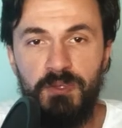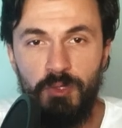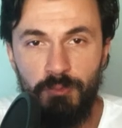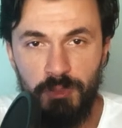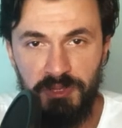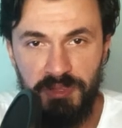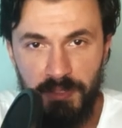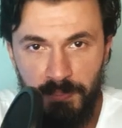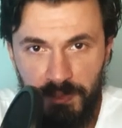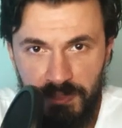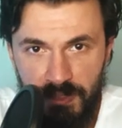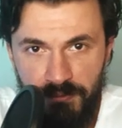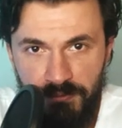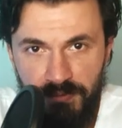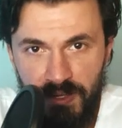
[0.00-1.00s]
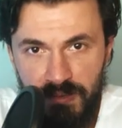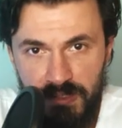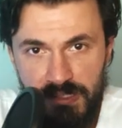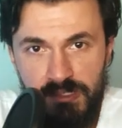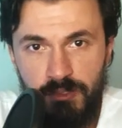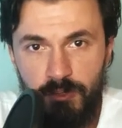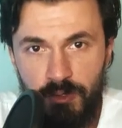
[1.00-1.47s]
You will typically find
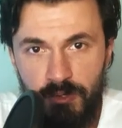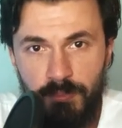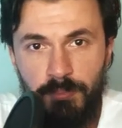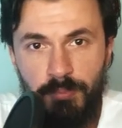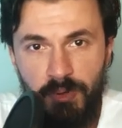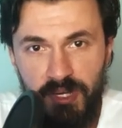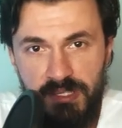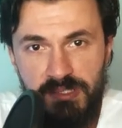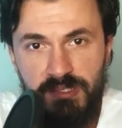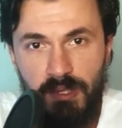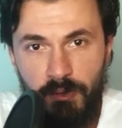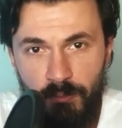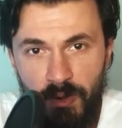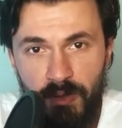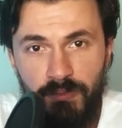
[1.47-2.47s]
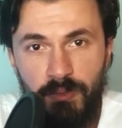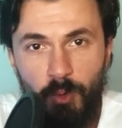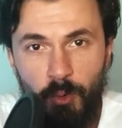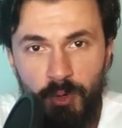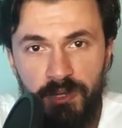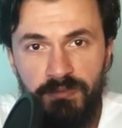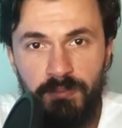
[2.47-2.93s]
the scooter priced around
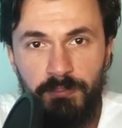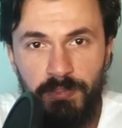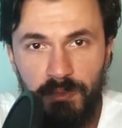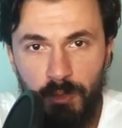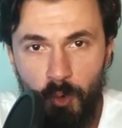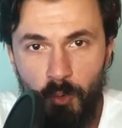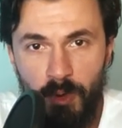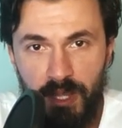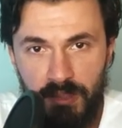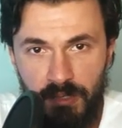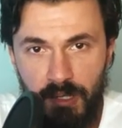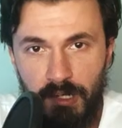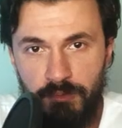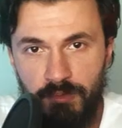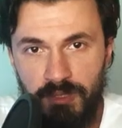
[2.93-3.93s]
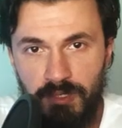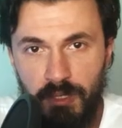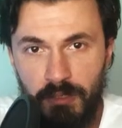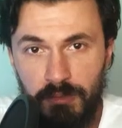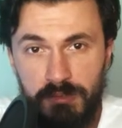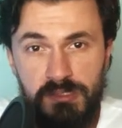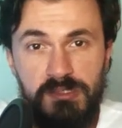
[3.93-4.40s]
or even below
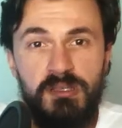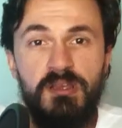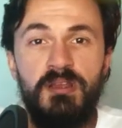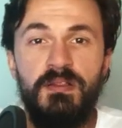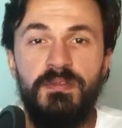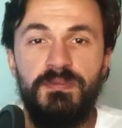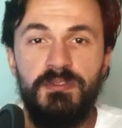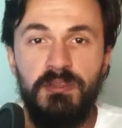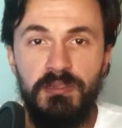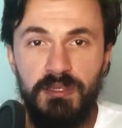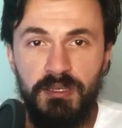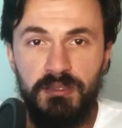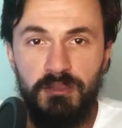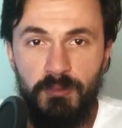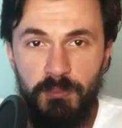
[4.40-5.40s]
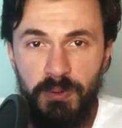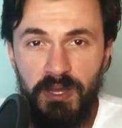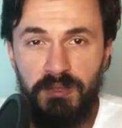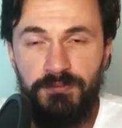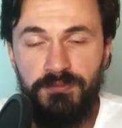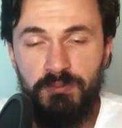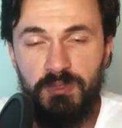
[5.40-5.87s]
$800. The link to
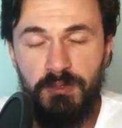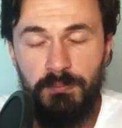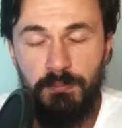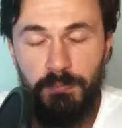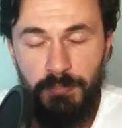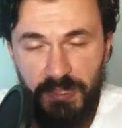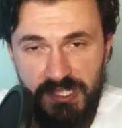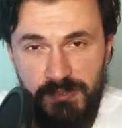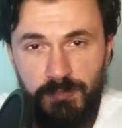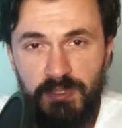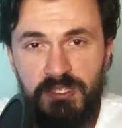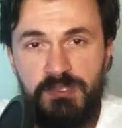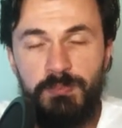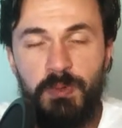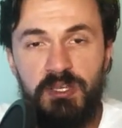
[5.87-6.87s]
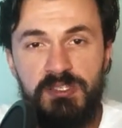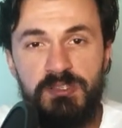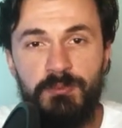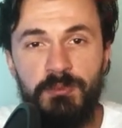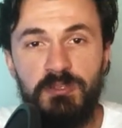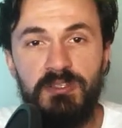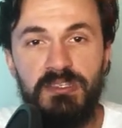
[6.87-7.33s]
buy it from the best place
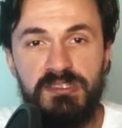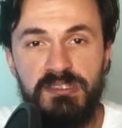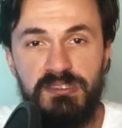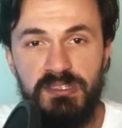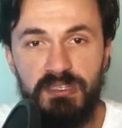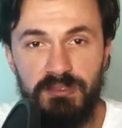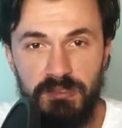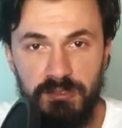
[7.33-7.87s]
possible is in the